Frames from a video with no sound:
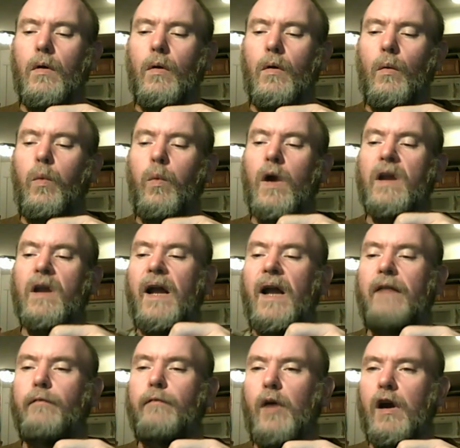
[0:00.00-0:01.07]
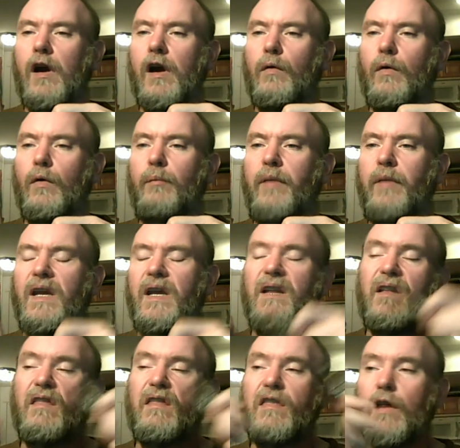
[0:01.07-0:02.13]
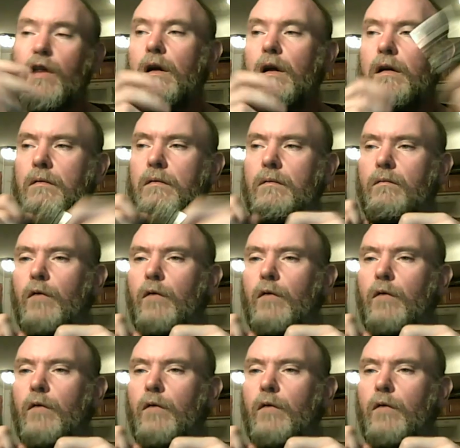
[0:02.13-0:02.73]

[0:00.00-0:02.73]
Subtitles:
what kind of a mark it would be, and the third